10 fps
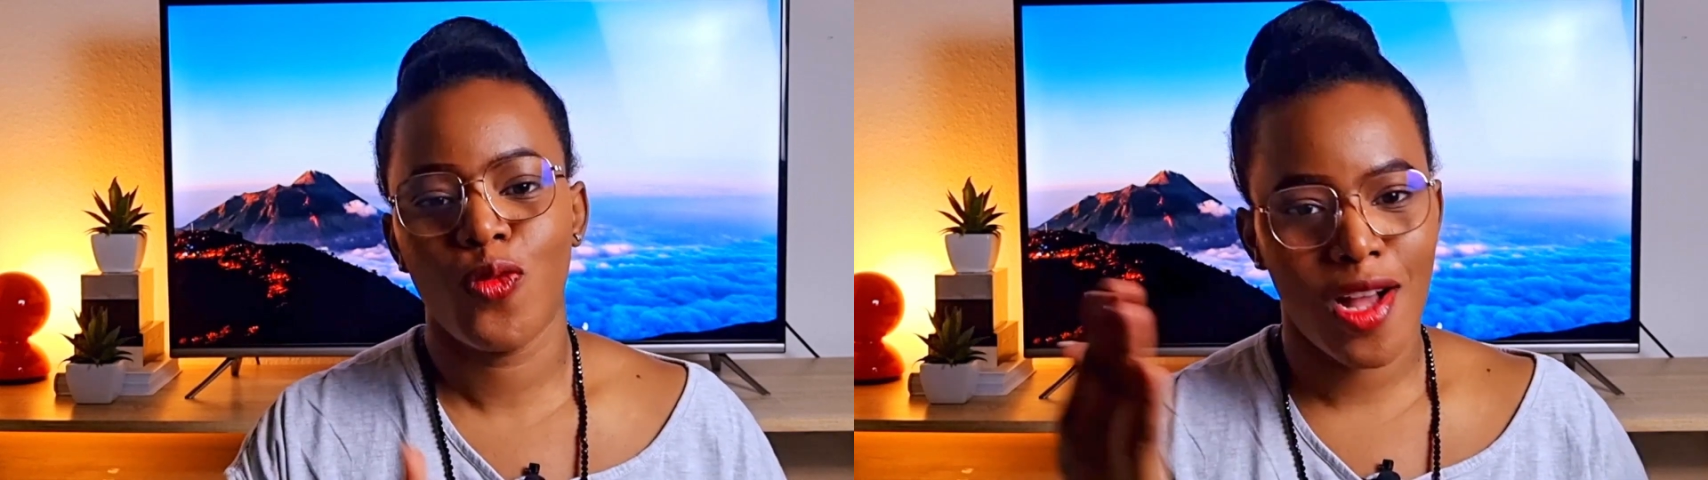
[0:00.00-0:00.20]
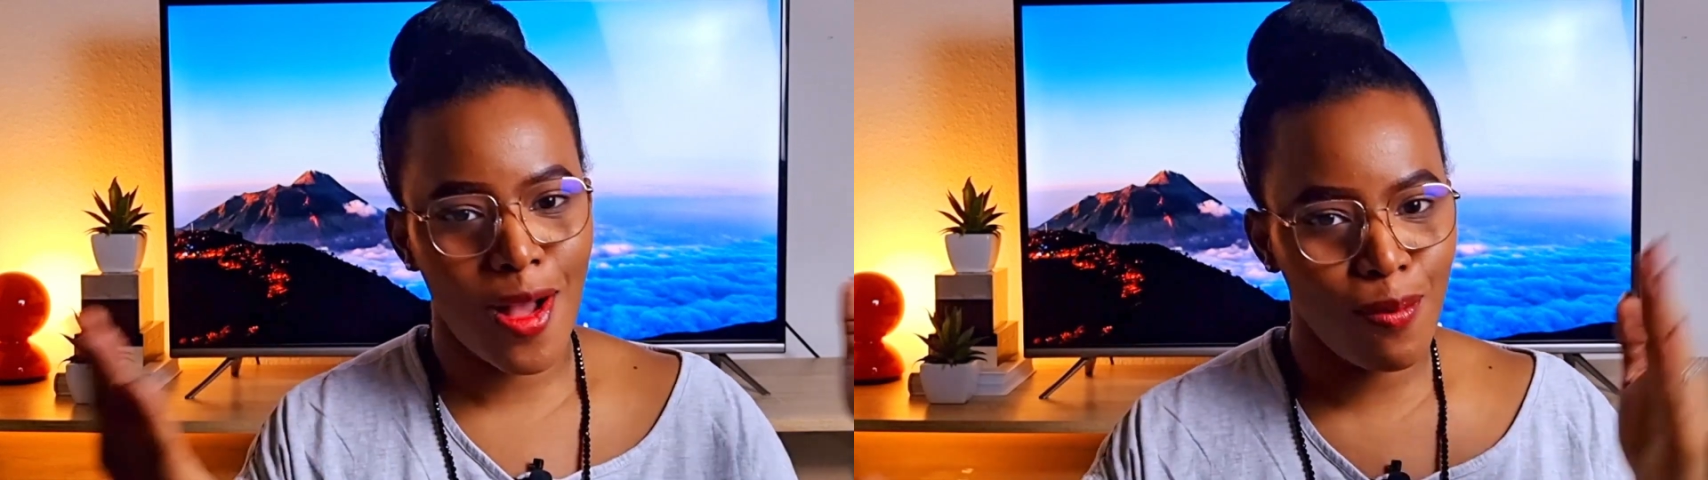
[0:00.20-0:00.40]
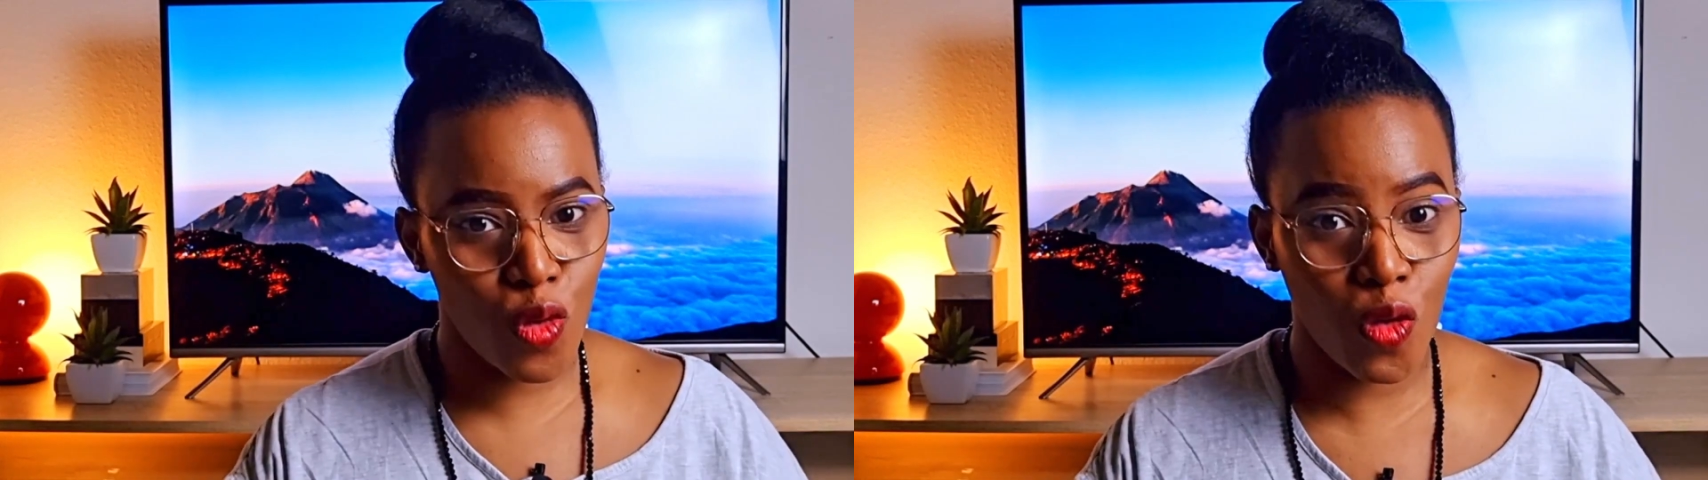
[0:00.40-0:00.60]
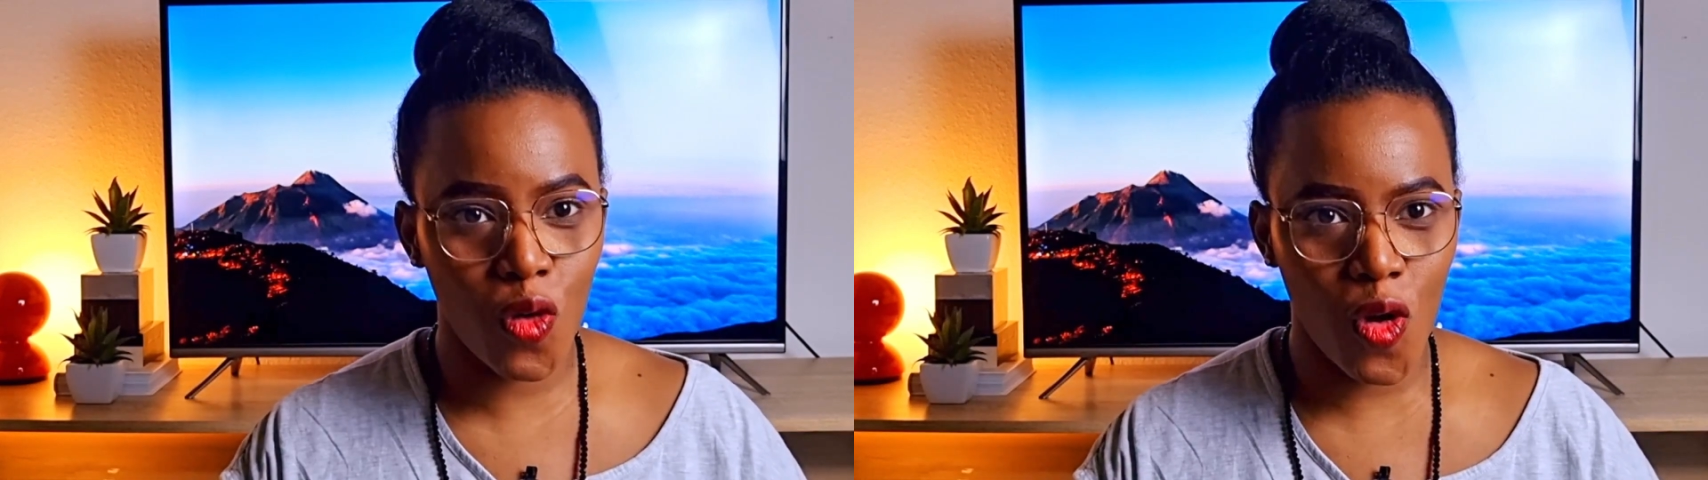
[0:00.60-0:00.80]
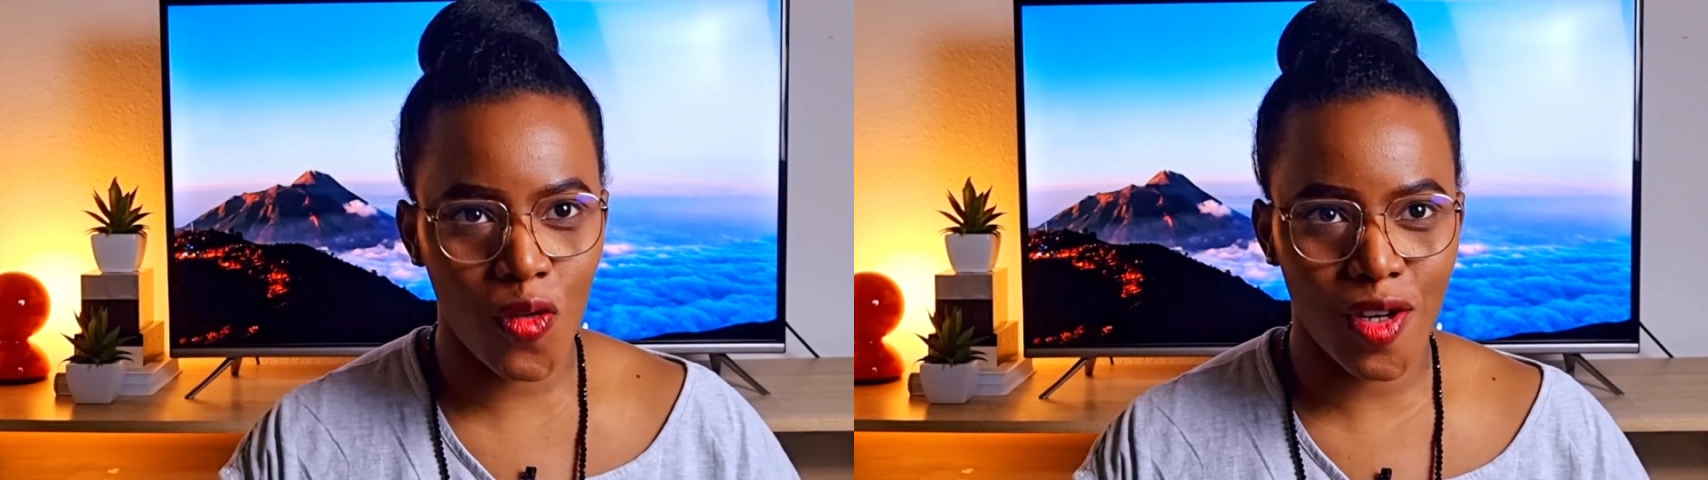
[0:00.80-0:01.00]
move
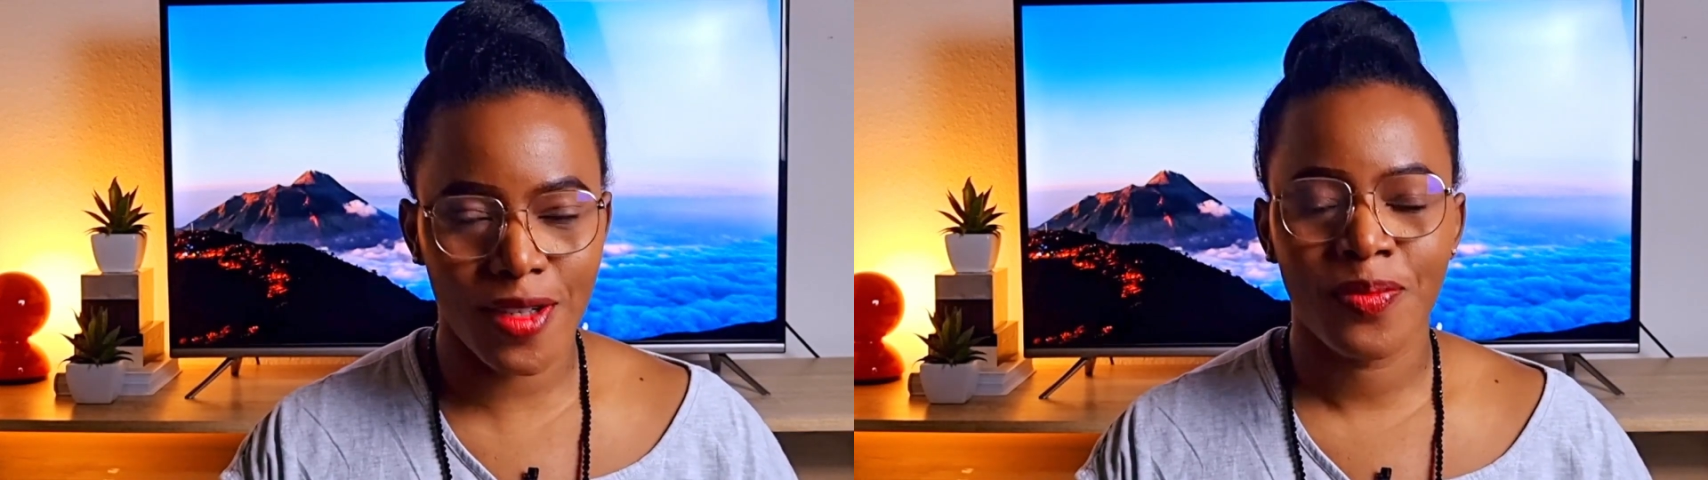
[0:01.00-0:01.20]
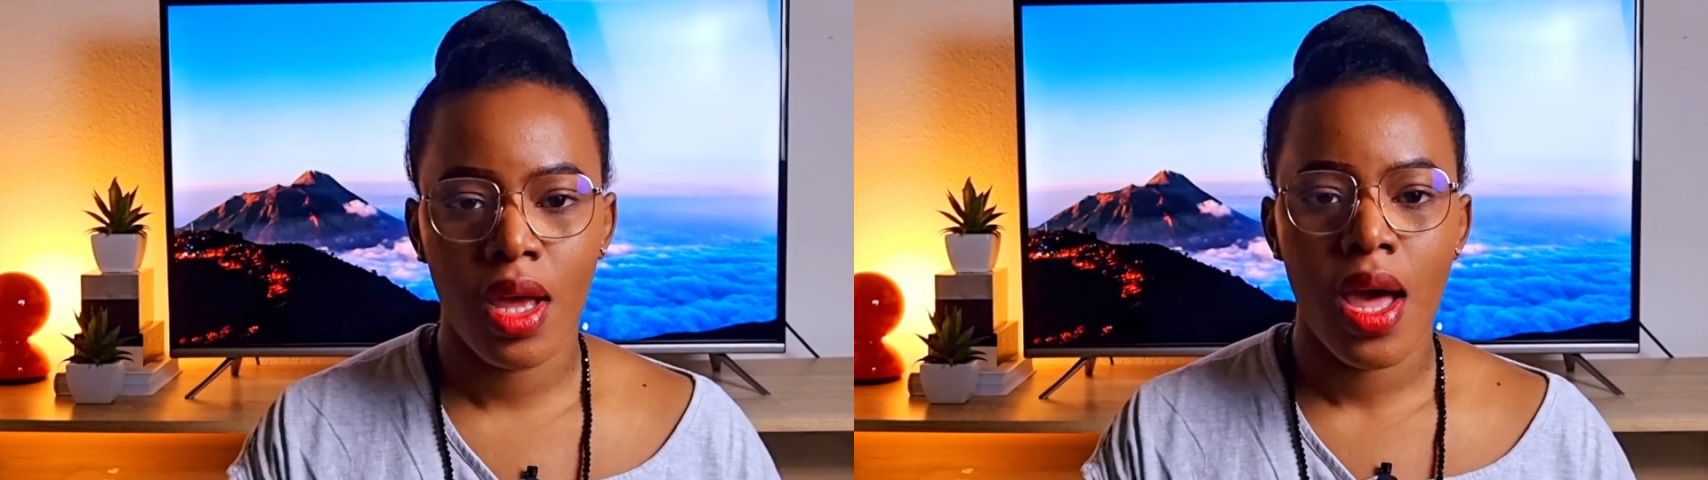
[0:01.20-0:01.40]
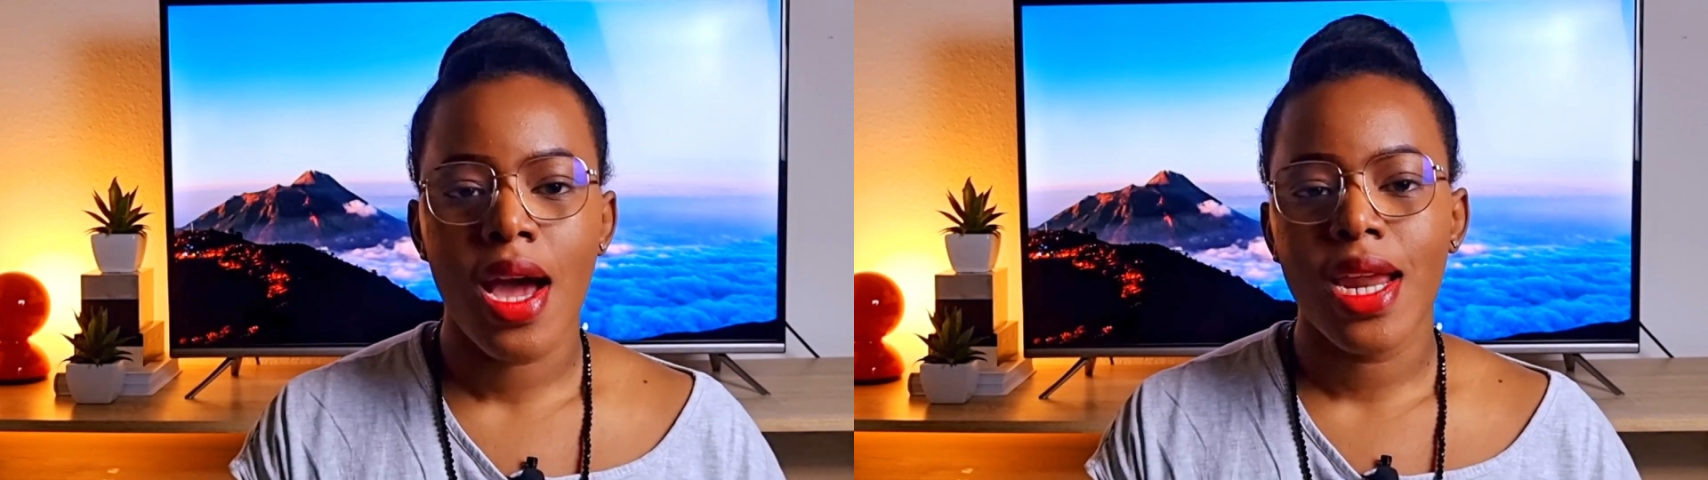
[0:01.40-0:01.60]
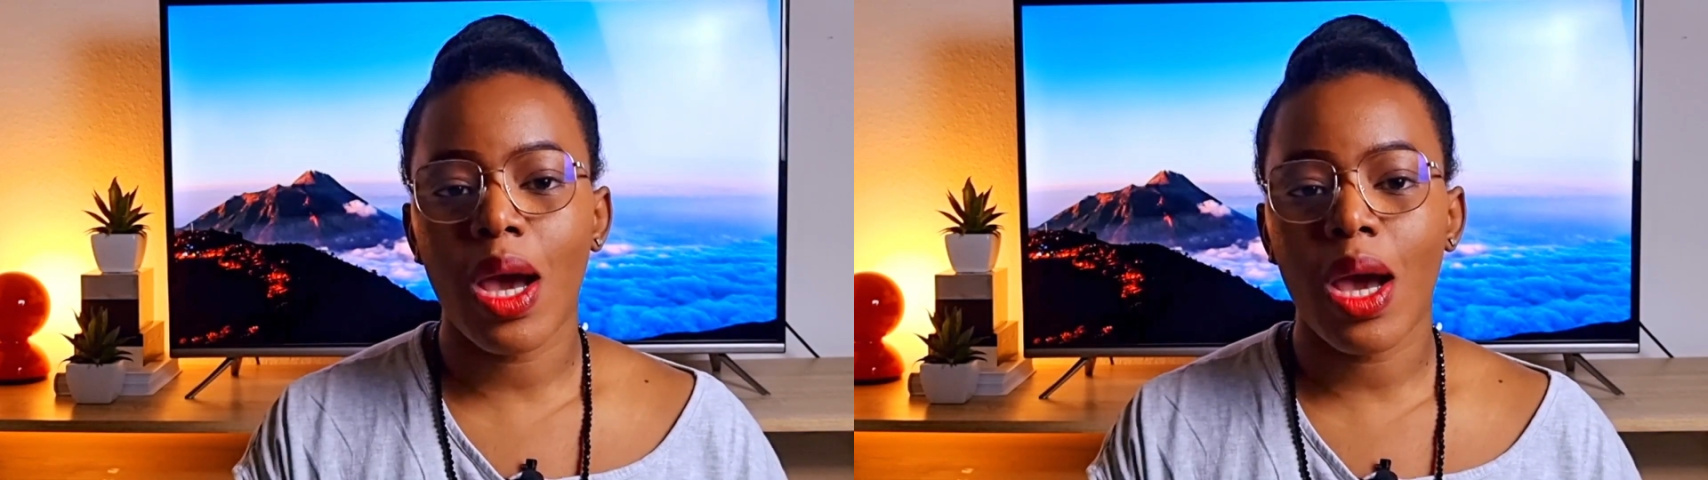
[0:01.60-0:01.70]
over. Now,